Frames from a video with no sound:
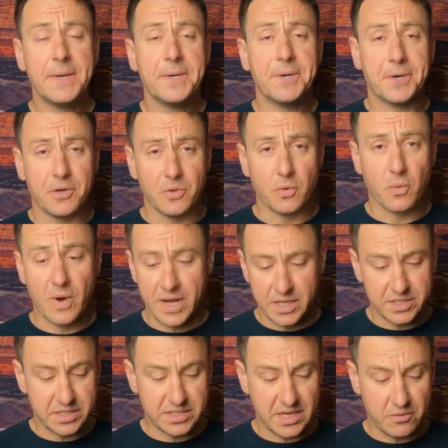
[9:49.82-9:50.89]
on the range
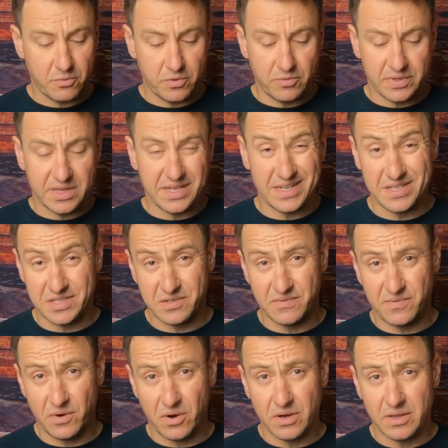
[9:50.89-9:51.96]
as I would with like a
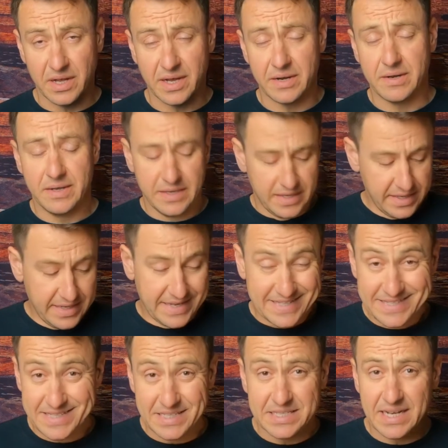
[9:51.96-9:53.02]
Safariland.
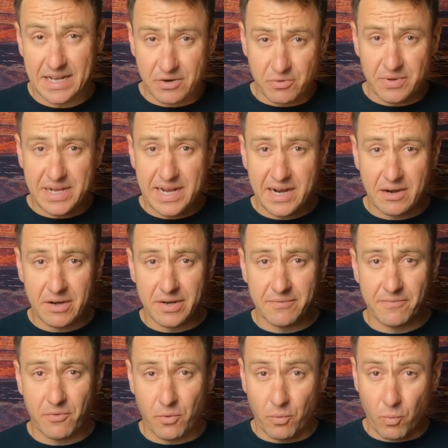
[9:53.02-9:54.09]
Since I don't carry
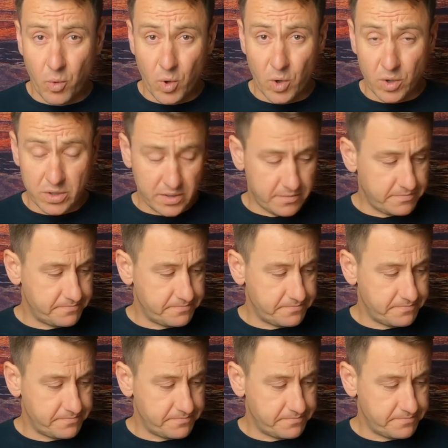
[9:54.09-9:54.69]
for work,